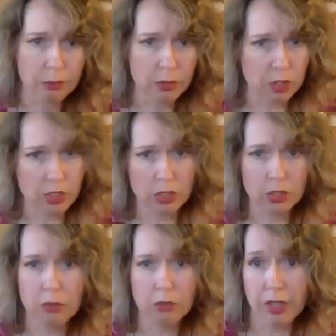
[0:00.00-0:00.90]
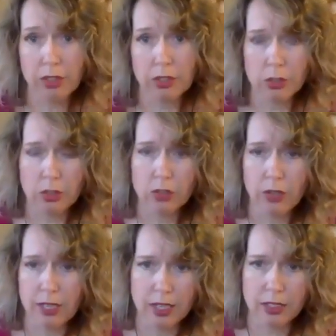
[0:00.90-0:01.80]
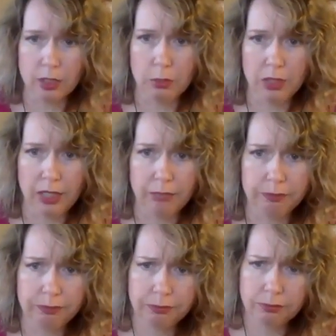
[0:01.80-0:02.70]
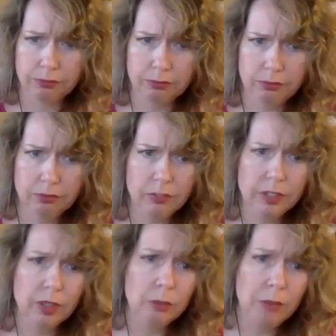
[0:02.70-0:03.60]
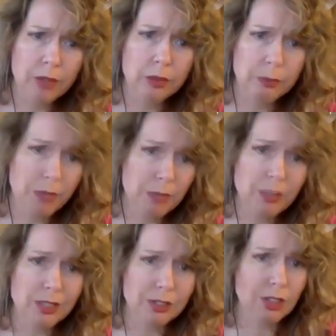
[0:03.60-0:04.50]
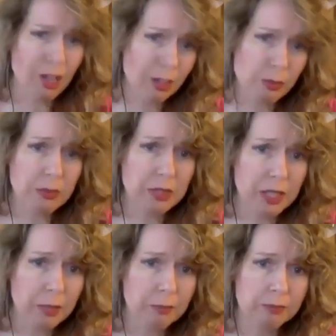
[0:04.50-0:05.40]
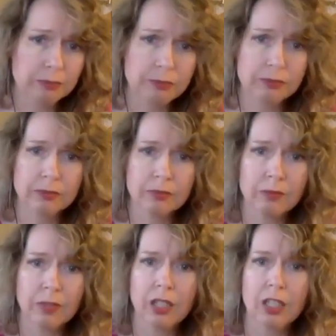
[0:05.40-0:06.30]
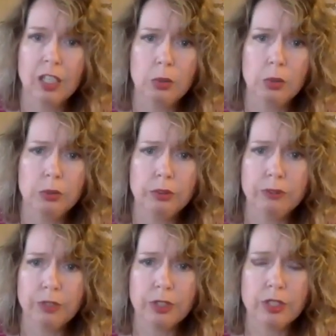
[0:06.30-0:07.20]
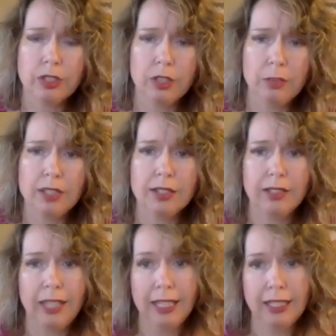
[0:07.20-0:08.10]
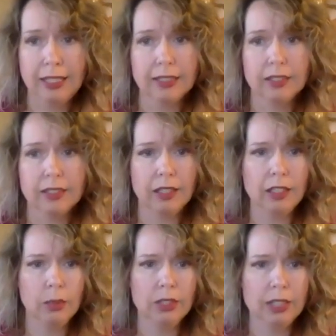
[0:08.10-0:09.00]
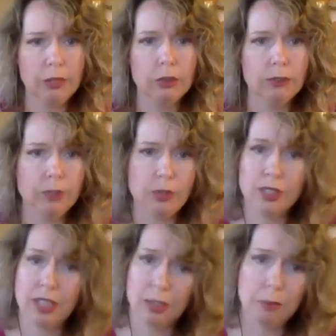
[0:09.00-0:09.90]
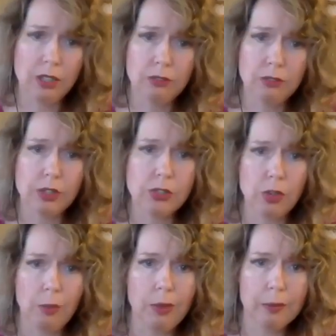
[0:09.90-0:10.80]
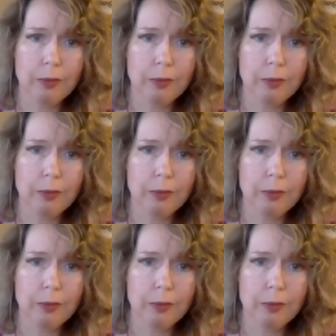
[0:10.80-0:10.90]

but she's a good mother, so he tries not to complain, that Myra maybe should call him sometime. He will refer to them as ladies, and he will again refuse to take money for his trouble.